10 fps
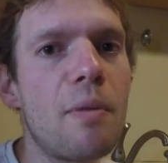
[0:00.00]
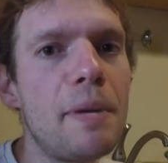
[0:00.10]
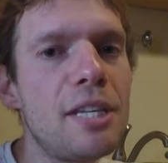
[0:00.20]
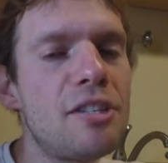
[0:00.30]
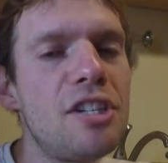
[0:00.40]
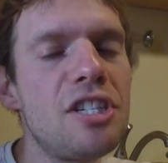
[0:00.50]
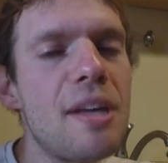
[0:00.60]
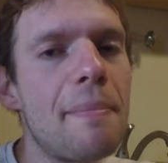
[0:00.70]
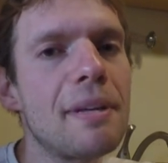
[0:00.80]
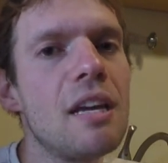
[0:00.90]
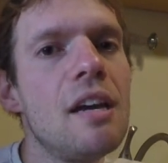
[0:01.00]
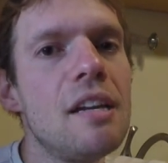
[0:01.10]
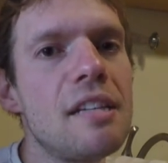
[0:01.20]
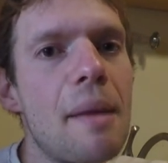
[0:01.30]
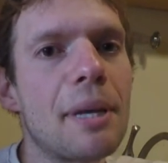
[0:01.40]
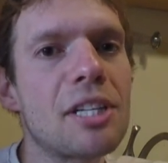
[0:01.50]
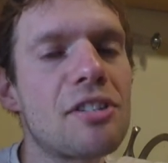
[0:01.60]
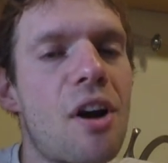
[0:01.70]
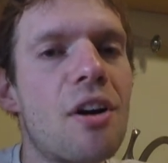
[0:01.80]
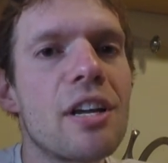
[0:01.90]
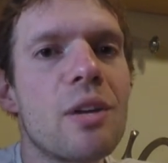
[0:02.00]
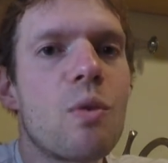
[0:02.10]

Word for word: obesity epidemic started.